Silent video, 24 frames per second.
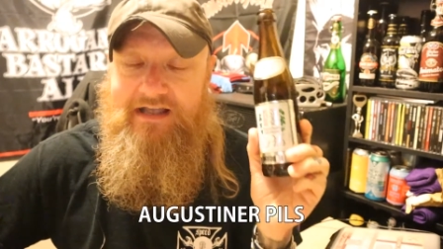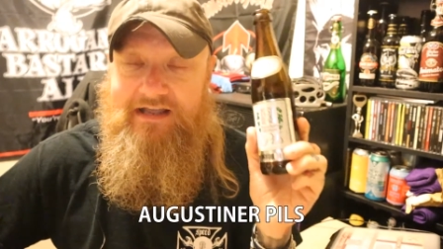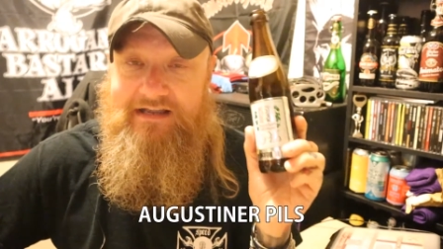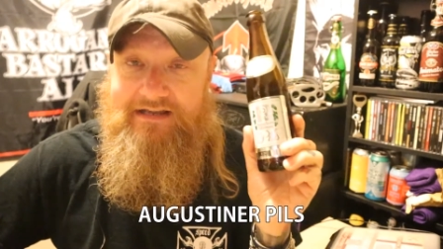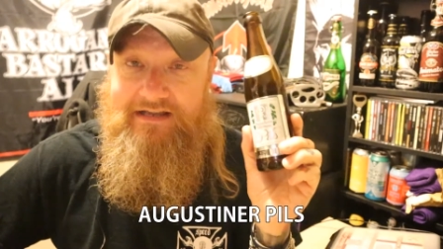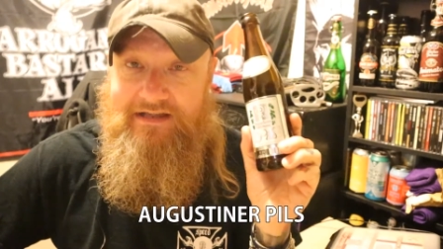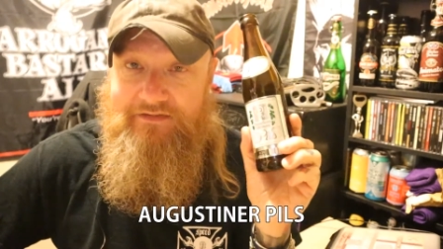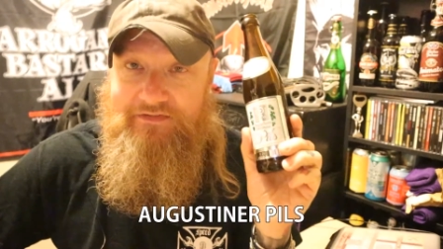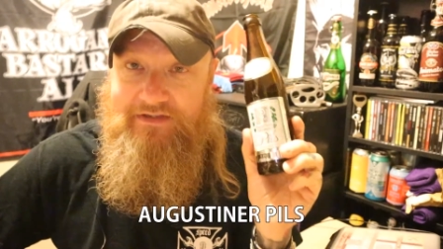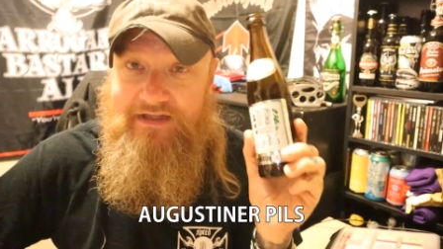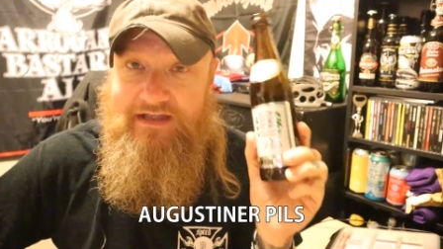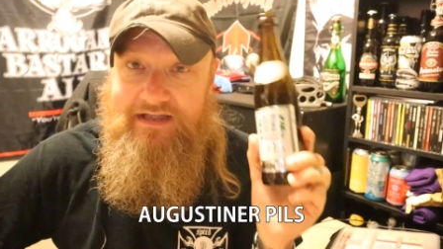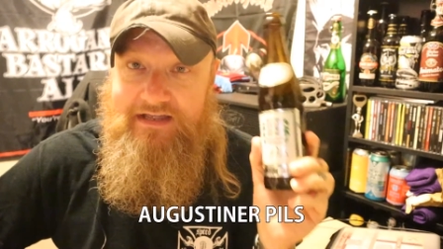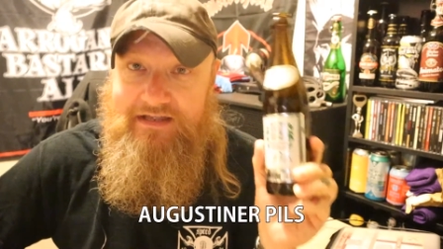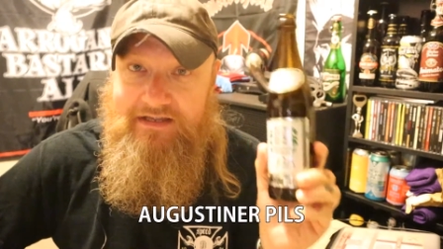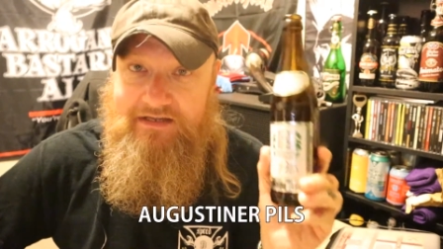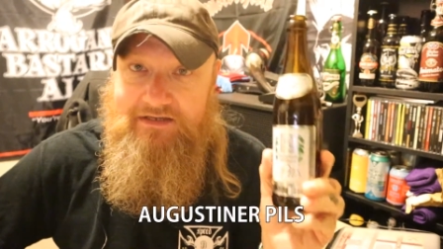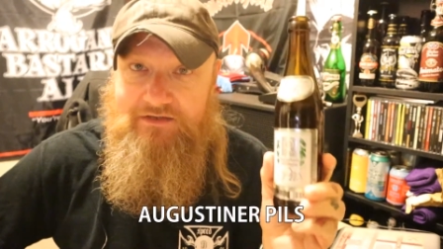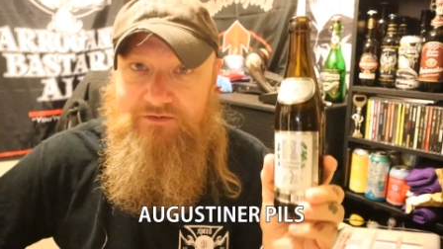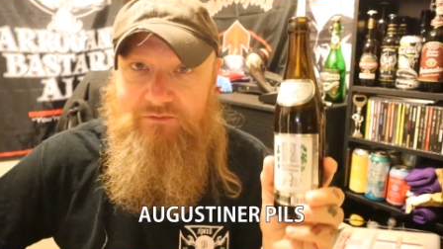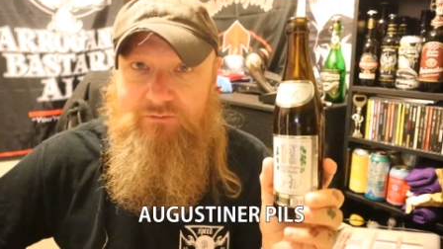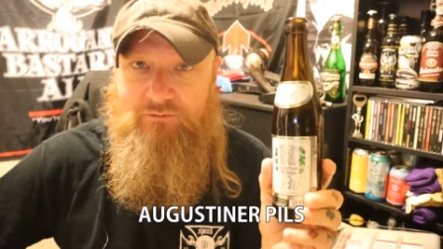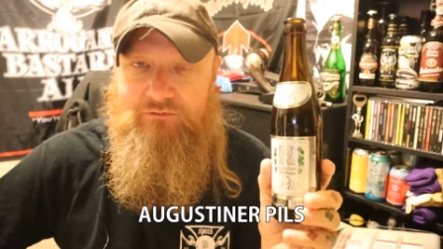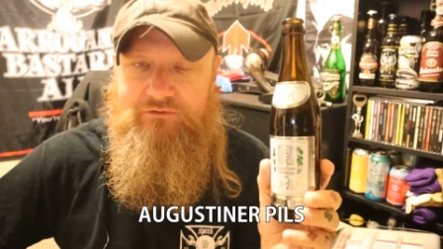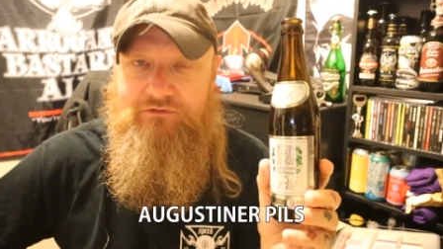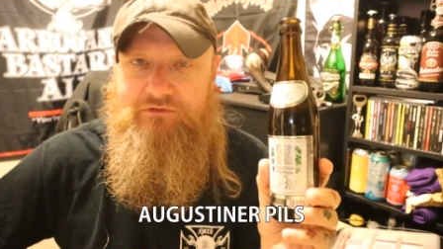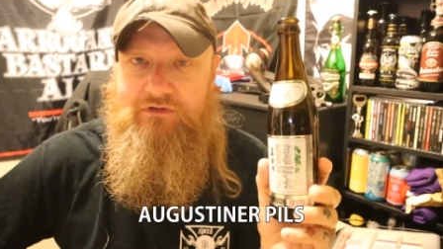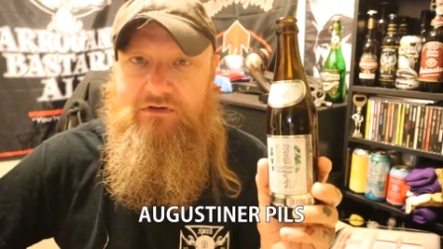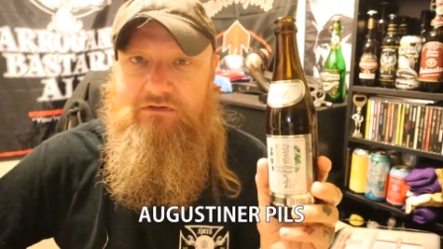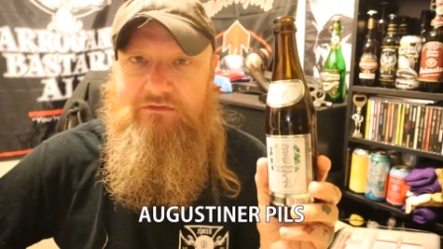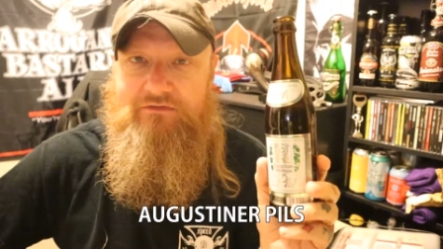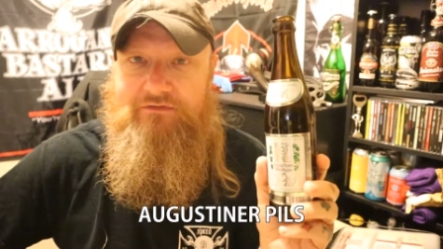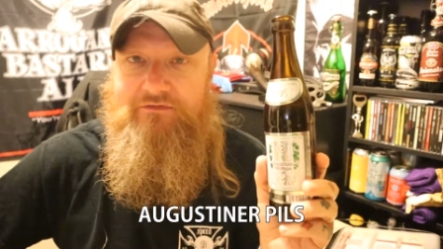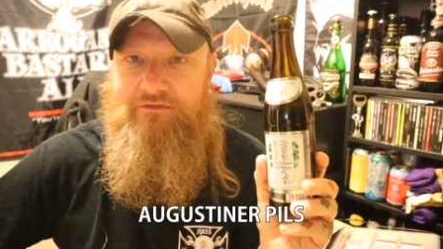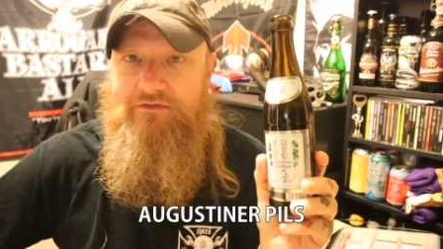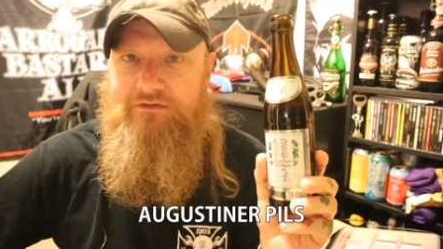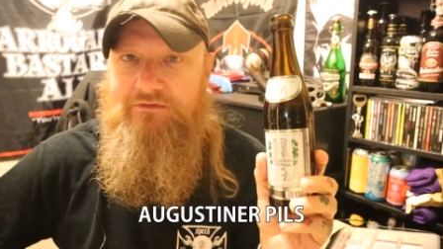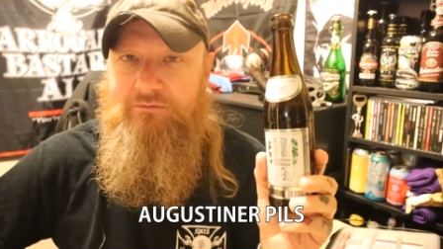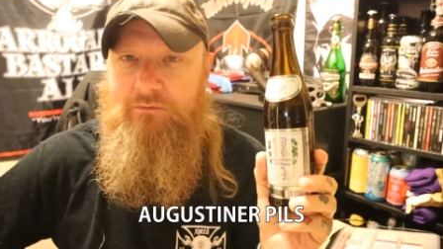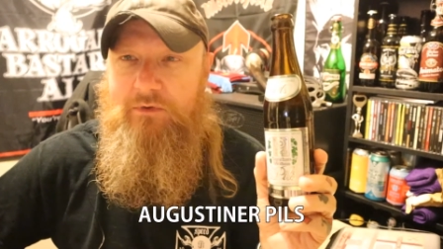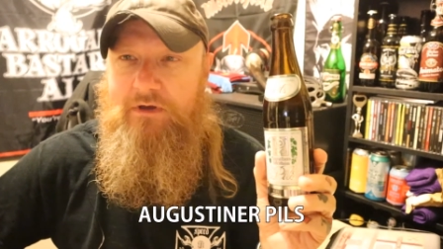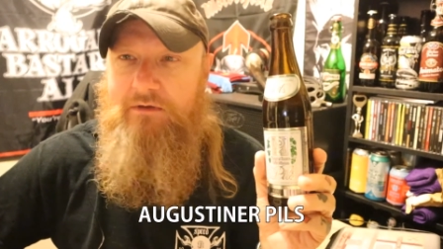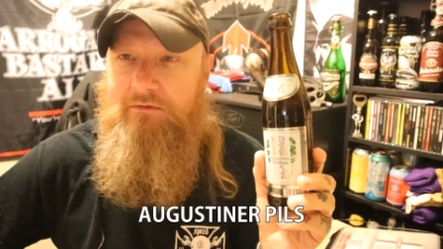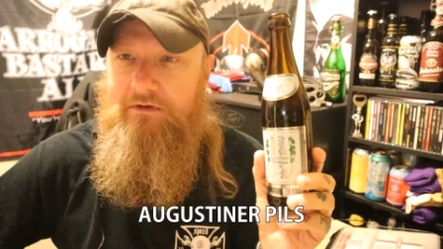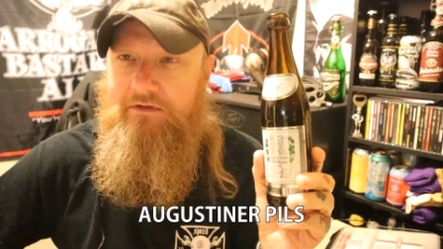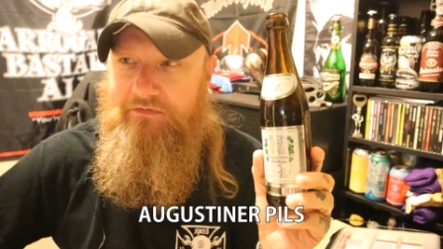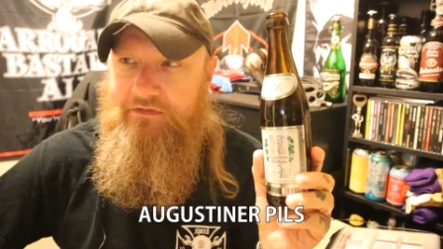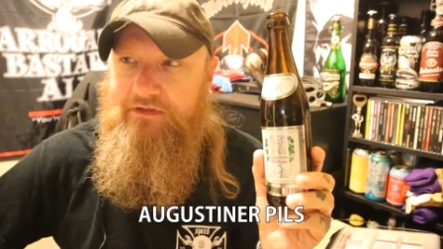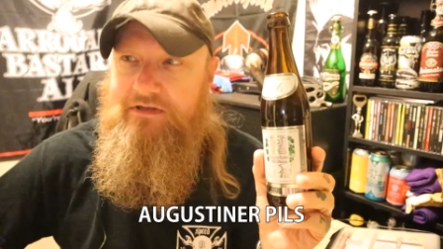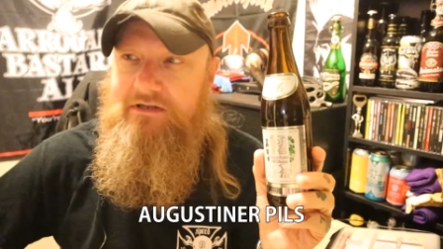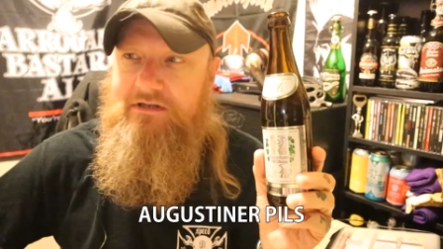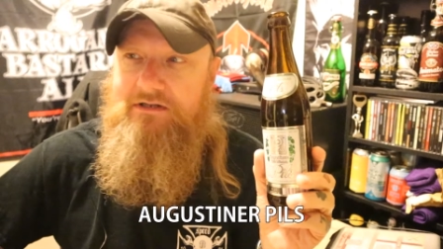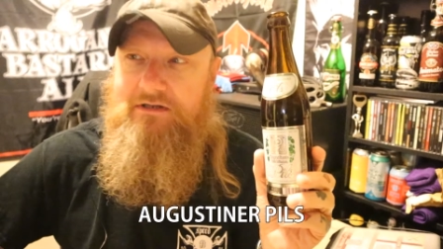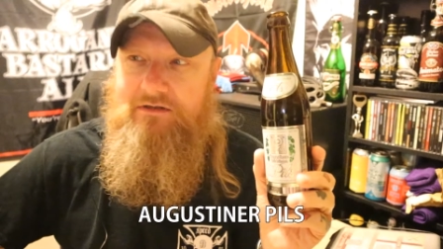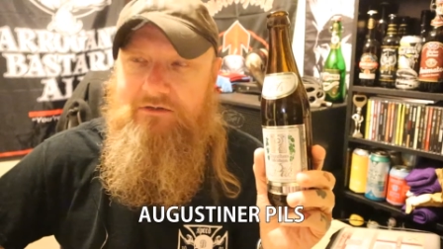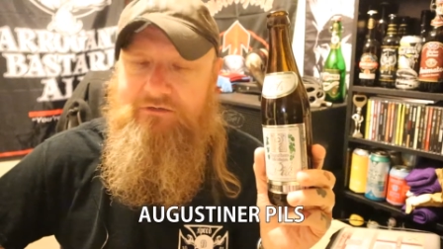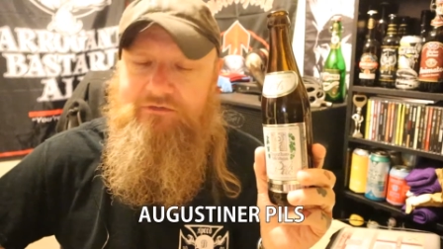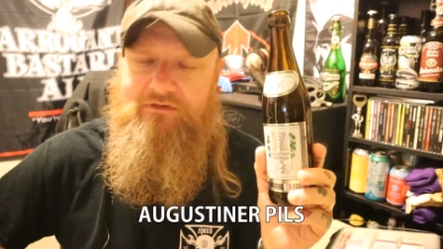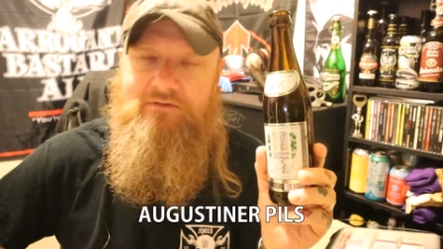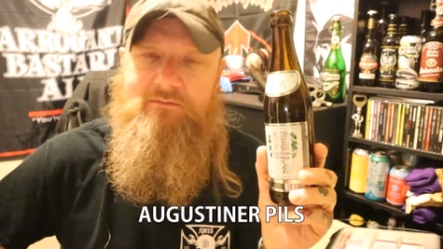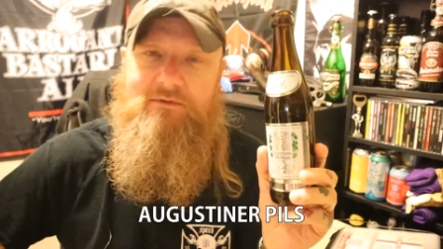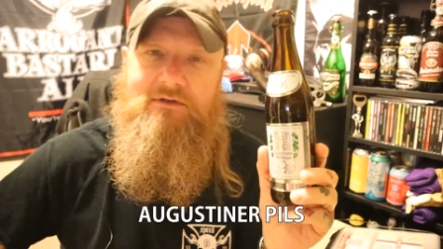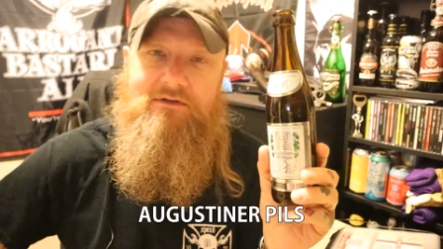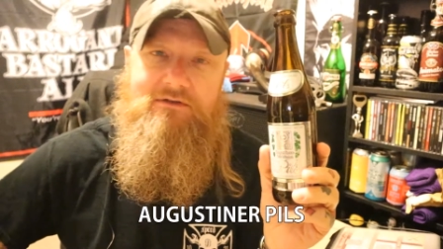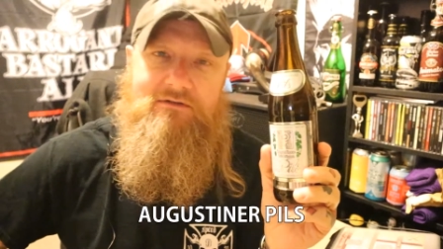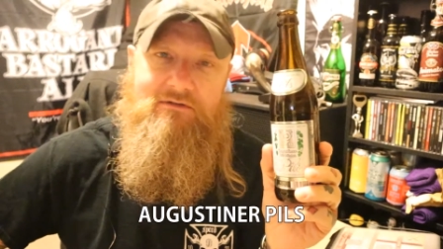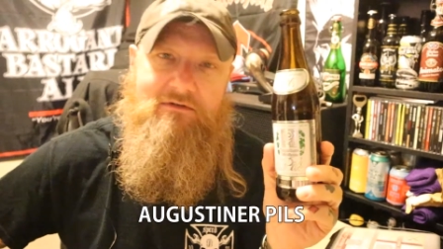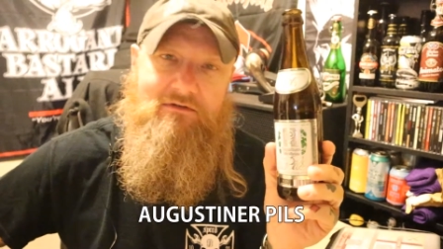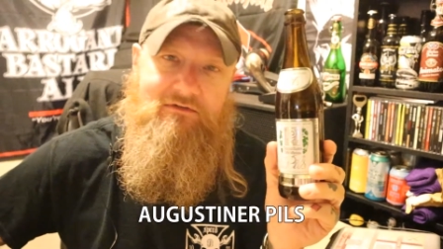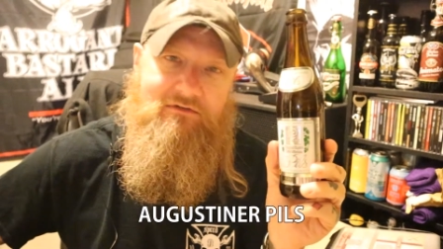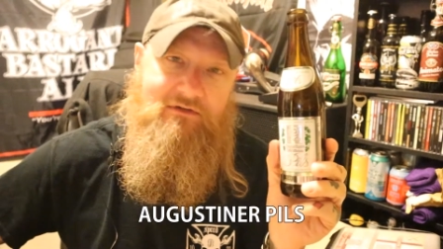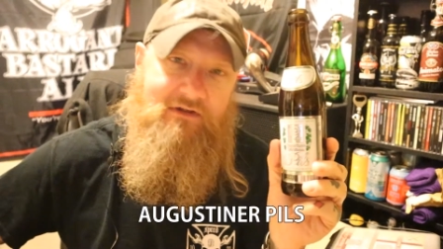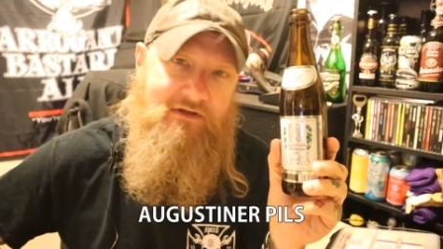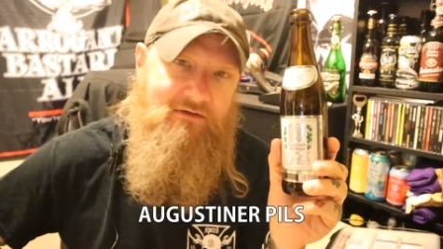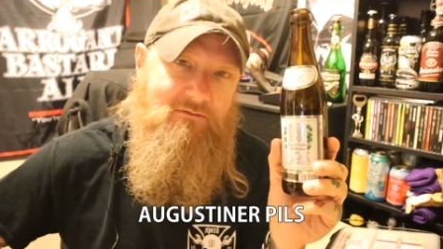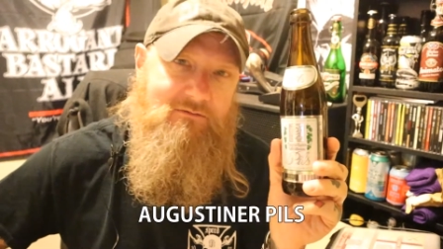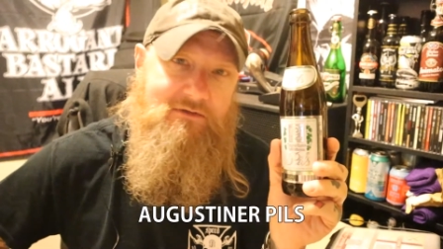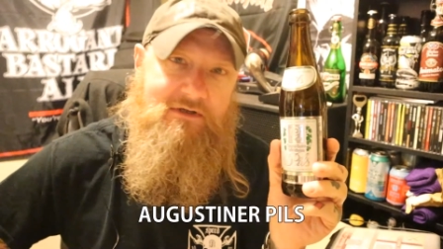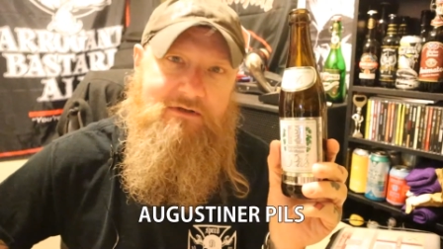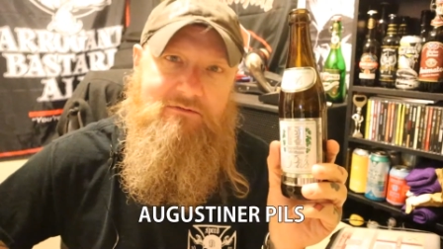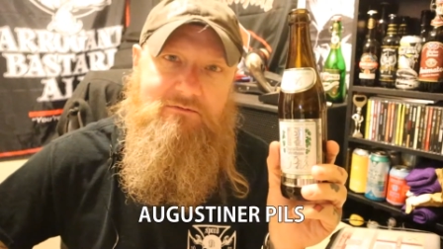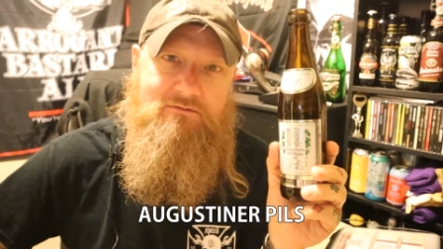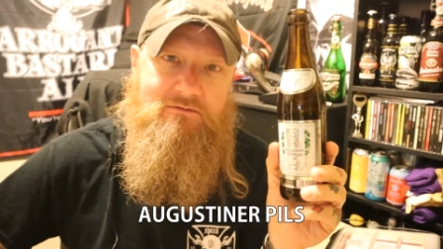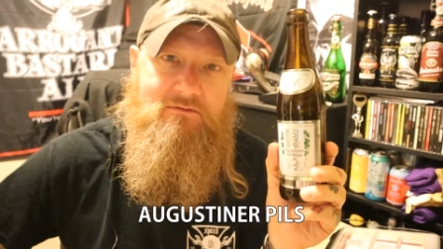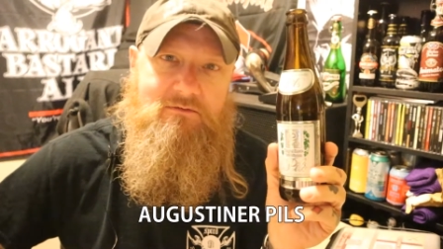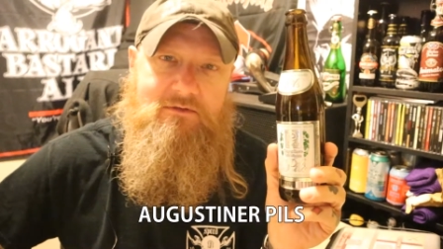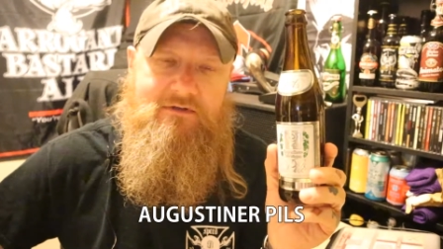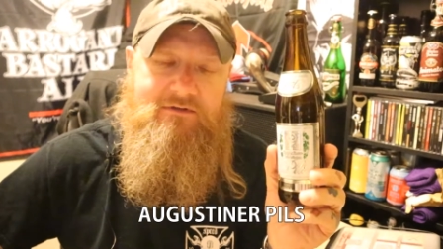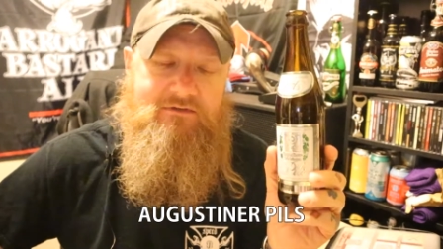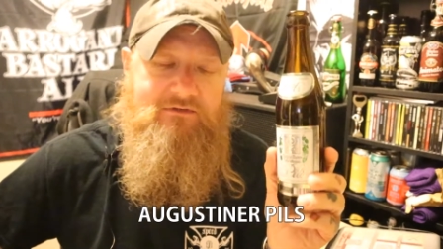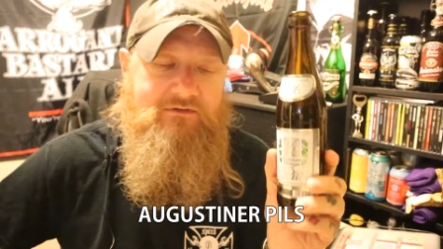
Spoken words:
And get their Edel stuff as well. I think last time I looked, they were all in